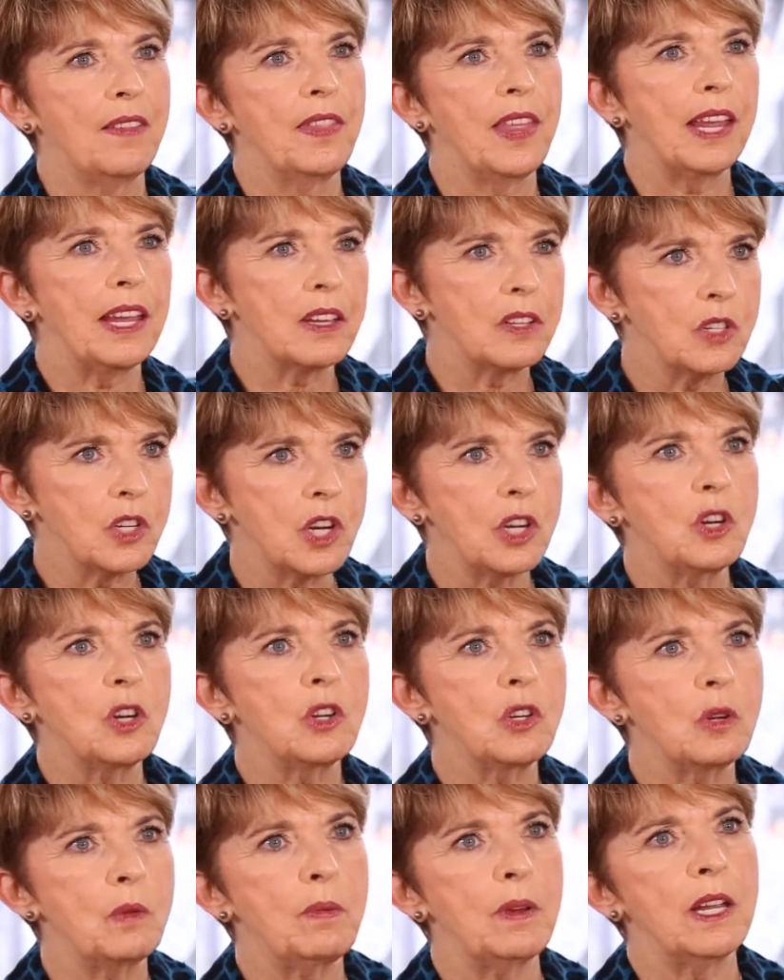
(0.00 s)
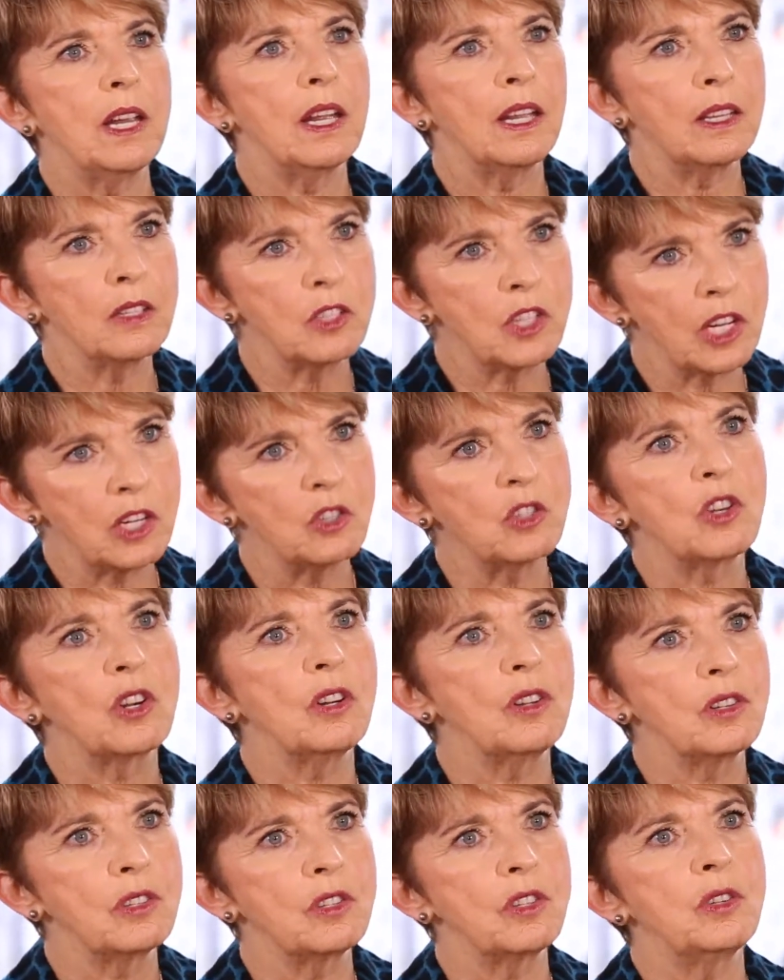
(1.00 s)
they continue to be
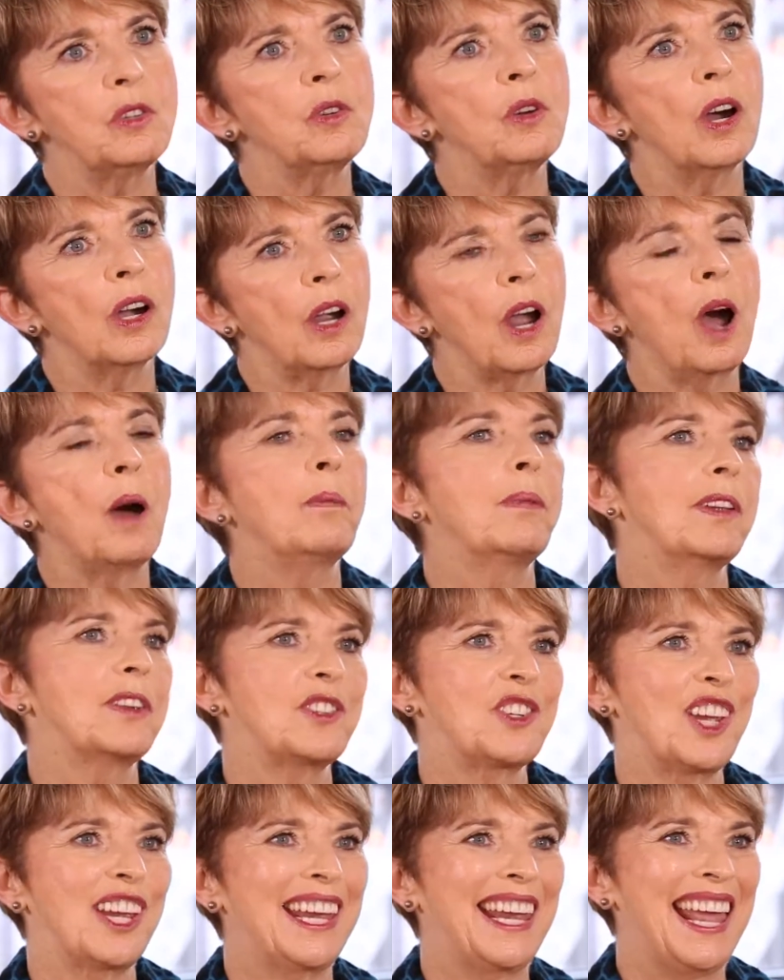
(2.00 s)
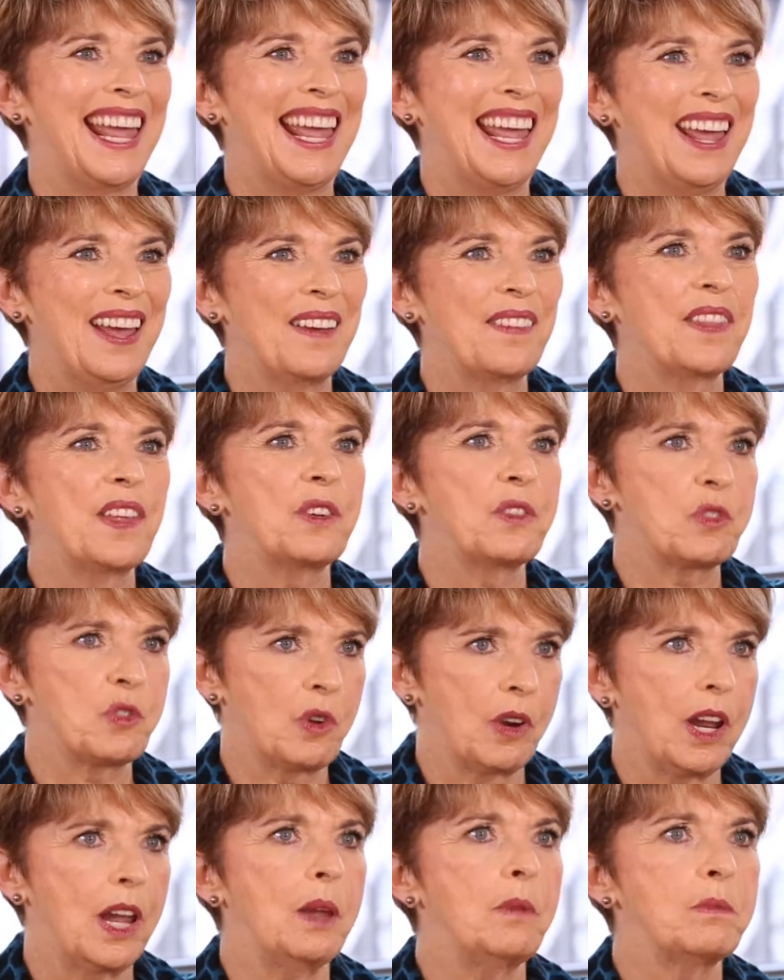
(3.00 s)
intentional to accomplishing their
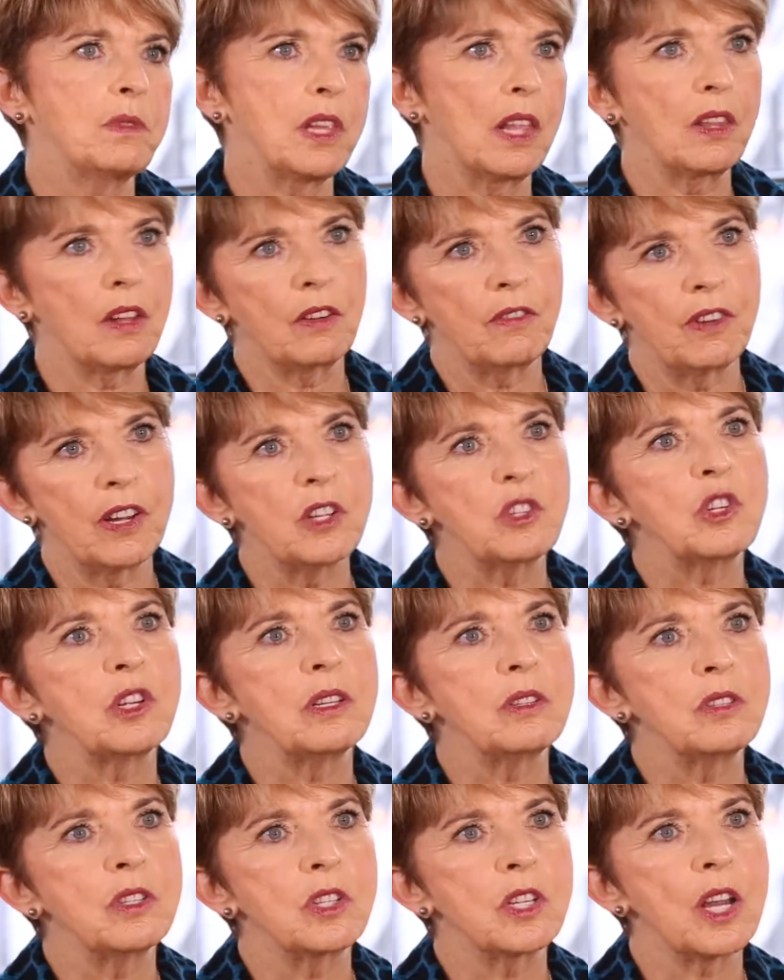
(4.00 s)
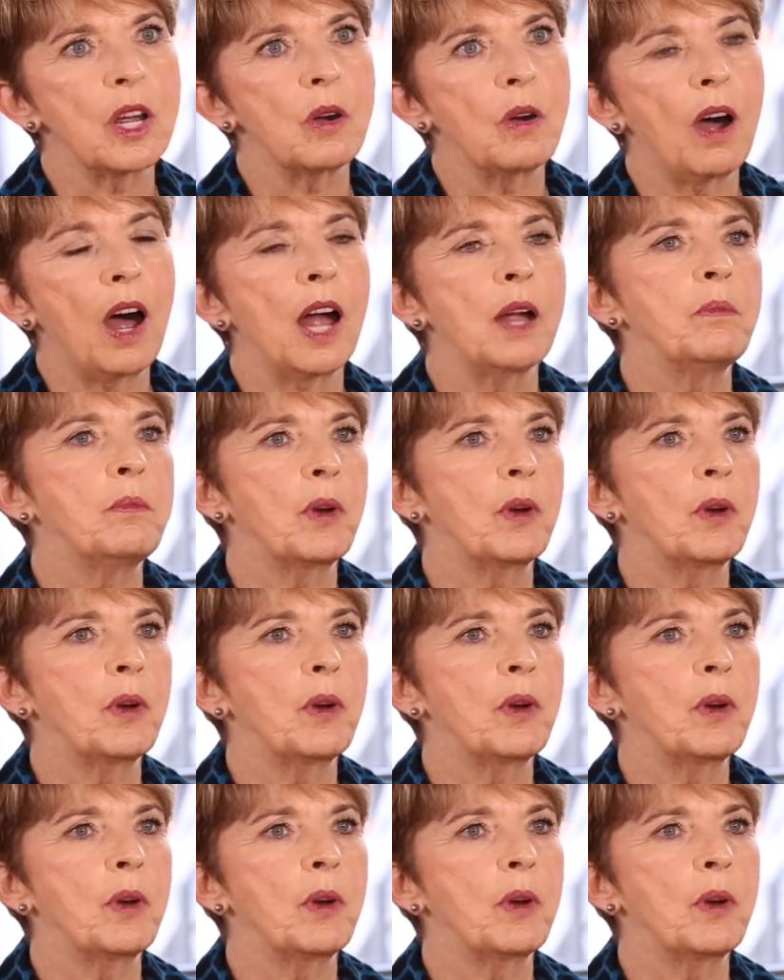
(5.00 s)
dreams and their visions. So I